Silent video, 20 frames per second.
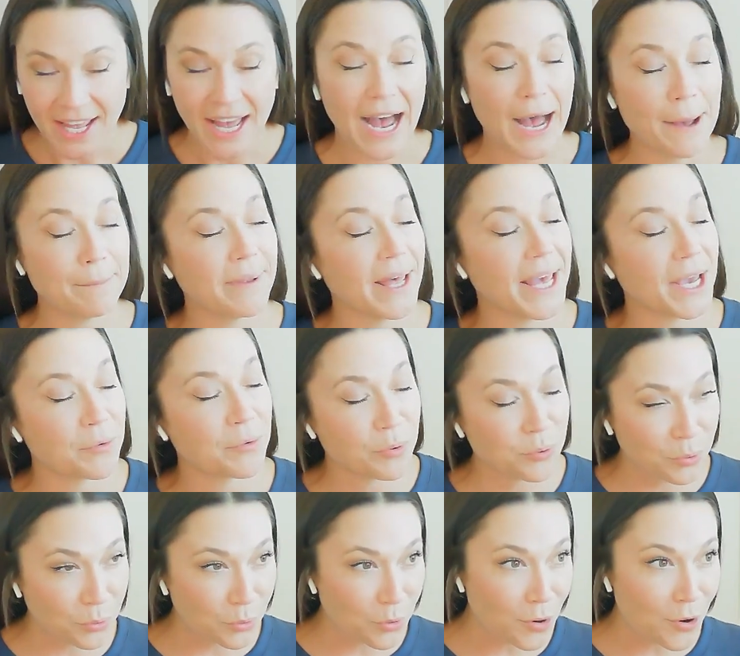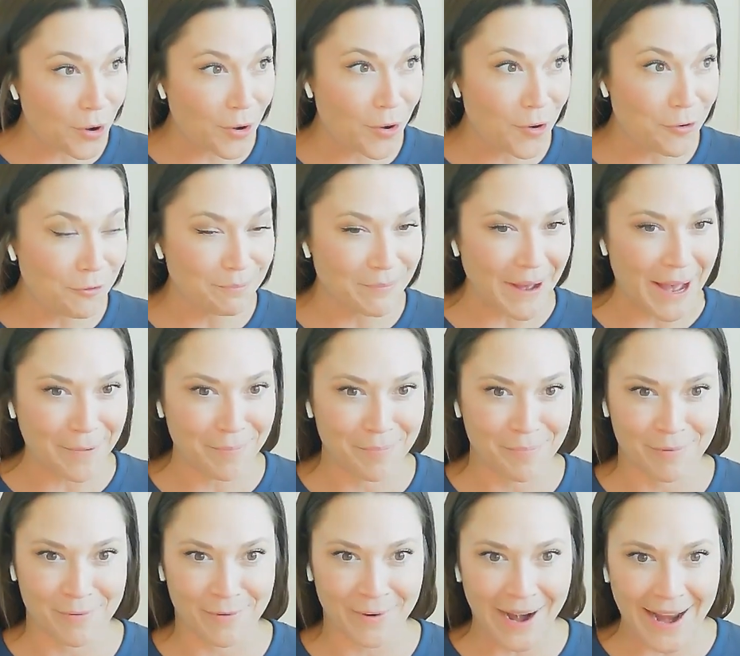I'm like, whoo, my
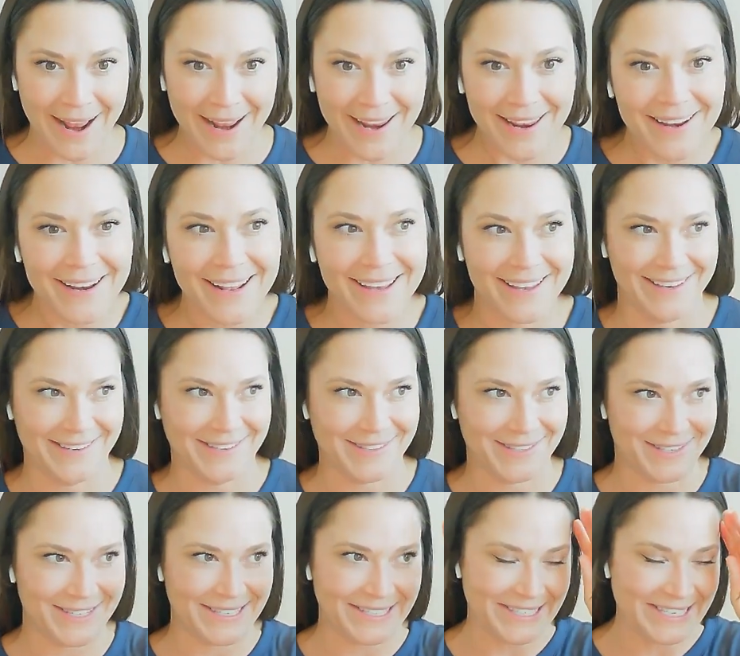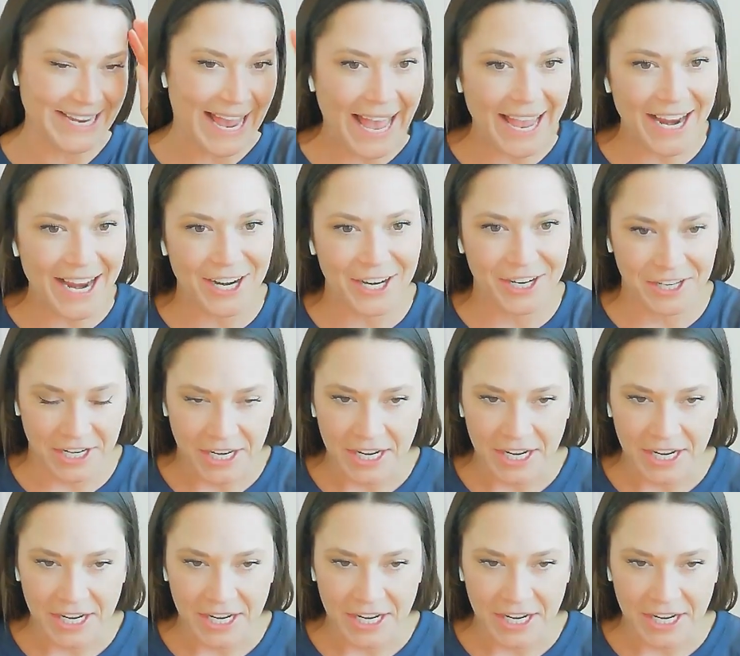brain is tired